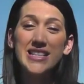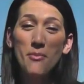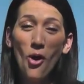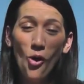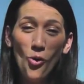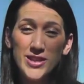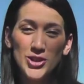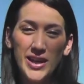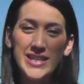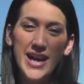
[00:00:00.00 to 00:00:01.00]
As I'm
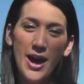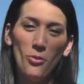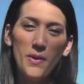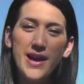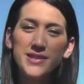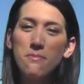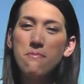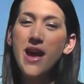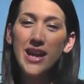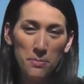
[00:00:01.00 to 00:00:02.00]
always looking to help as
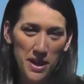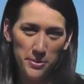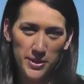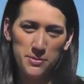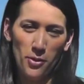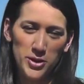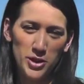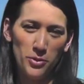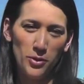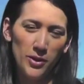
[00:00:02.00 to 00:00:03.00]
many people as
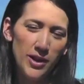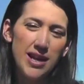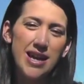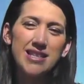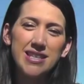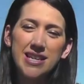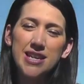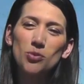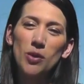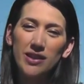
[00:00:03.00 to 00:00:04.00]
possible in
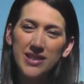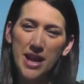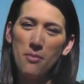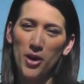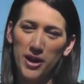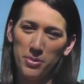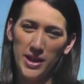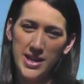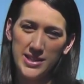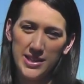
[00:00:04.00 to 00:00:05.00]
Sydney's real estate
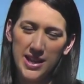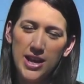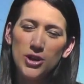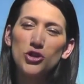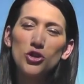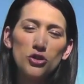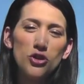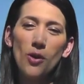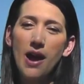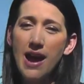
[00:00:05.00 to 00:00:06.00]
marketplace,
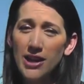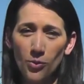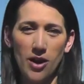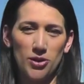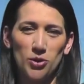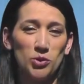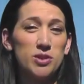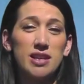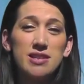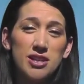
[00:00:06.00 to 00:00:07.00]
should you know anyone
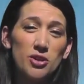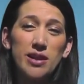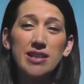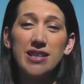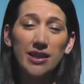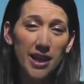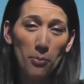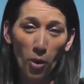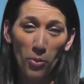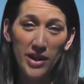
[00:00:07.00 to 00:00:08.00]
who's considering
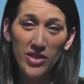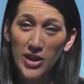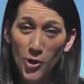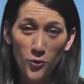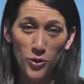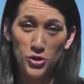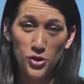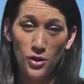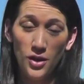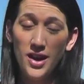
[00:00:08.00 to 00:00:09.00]
selling a property in the near
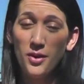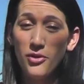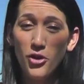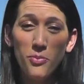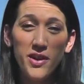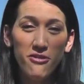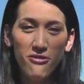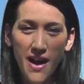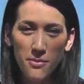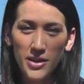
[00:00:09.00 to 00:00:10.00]
future, whether it be
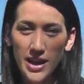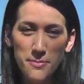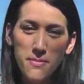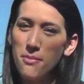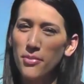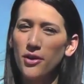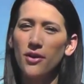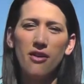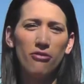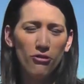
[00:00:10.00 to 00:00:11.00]
a family
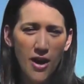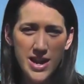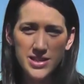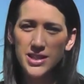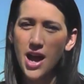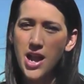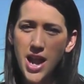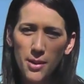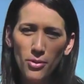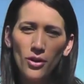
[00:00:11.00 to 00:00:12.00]
member, a friend,
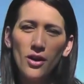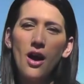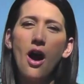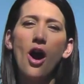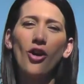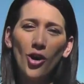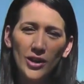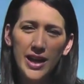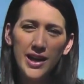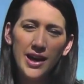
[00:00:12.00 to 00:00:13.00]
a neighbor, a
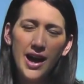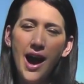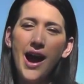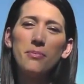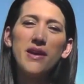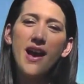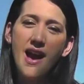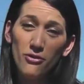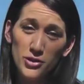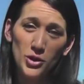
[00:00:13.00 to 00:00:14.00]
colleague, I'd be
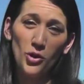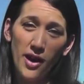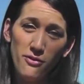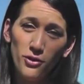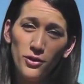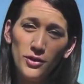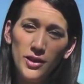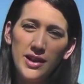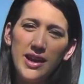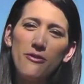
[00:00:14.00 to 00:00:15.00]
ever so
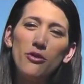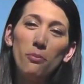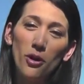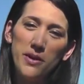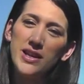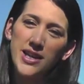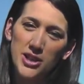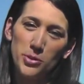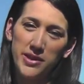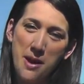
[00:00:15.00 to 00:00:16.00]
grateful if you'd put me in
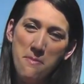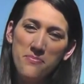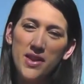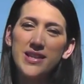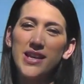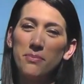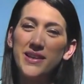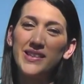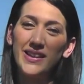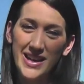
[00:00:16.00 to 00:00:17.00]
touch with them, as
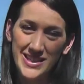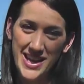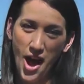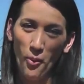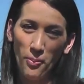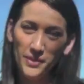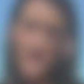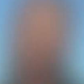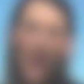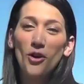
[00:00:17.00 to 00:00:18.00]
I'd be delighted to help.
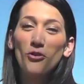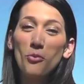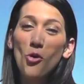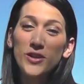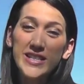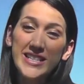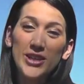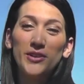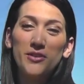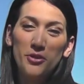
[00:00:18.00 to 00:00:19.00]
For more
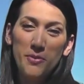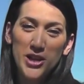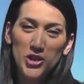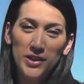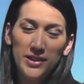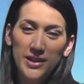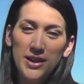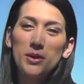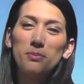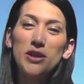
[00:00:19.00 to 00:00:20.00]
detailed information,
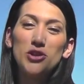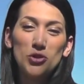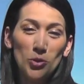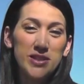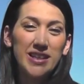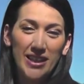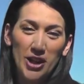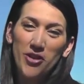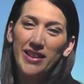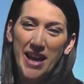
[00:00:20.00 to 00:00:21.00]
be sure to click
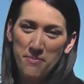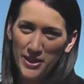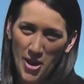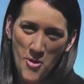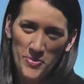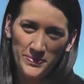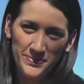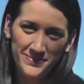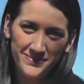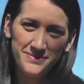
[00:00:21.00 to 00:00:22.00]
on the link below.
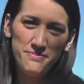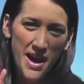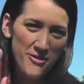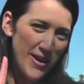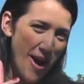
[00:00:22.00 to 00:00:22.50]
Bye for